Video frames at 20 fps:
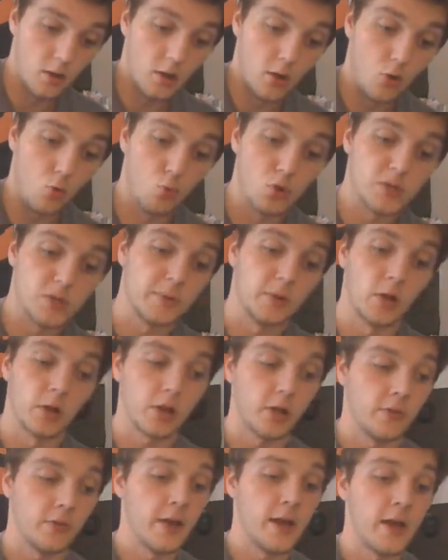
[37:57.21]
wish me luck
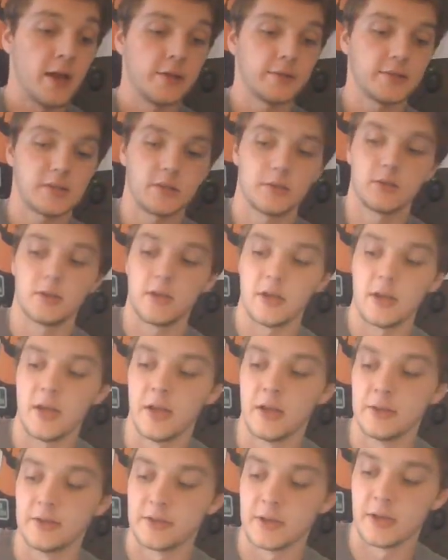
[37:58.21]
on that,
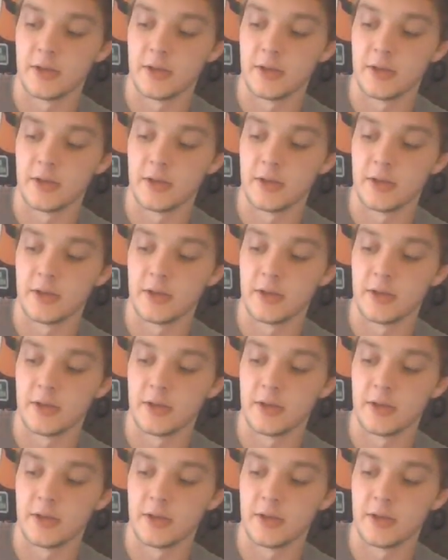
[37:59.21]
and